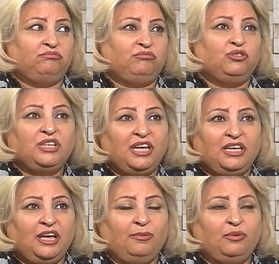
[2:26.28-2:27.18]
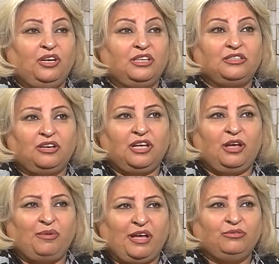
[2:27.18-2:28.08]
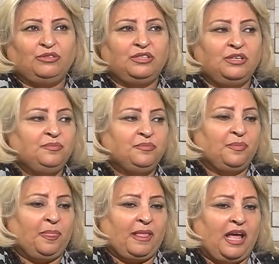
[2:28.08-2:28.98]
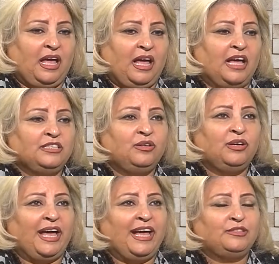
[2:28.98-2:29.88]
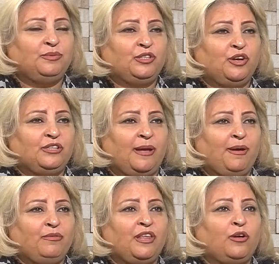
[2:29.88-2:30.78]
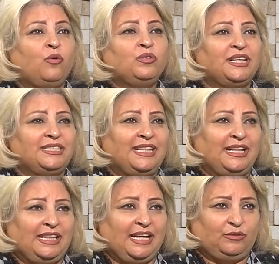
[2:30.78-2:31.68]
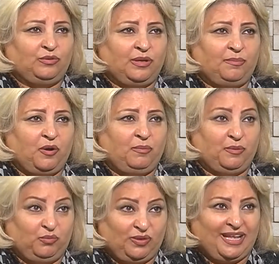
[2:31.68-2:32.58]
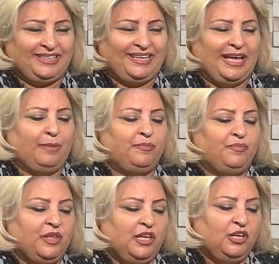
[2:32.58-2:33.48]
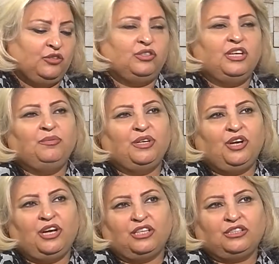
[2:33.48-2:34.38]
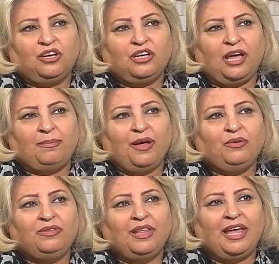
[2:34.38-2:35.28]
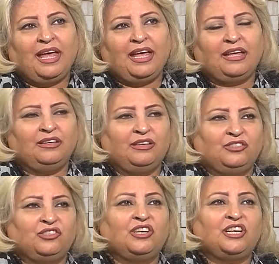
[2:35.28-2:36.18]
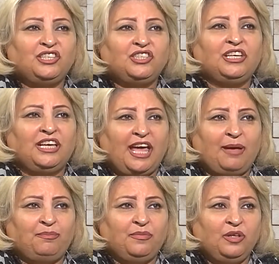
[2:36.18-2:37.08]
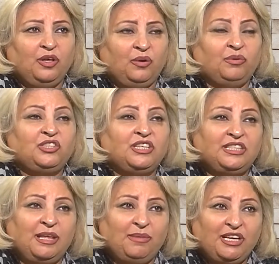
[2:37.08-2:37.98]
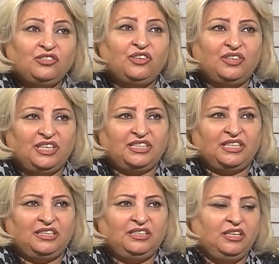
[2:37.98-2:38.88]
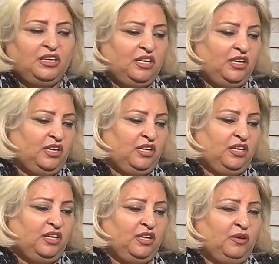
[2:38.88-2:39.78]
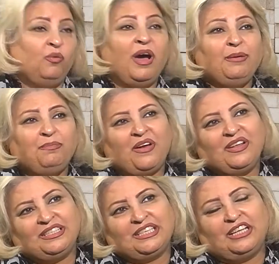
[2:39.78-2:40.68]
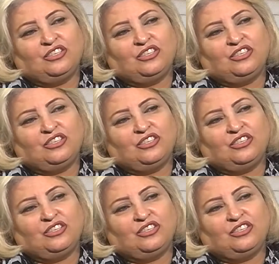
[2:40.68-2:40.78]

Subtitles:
Today I'm gonna talk about, as long as we talked about the causes that led to the problem, to that gap, today we're gonna talk about the generation gap, which is the major reason why parents and the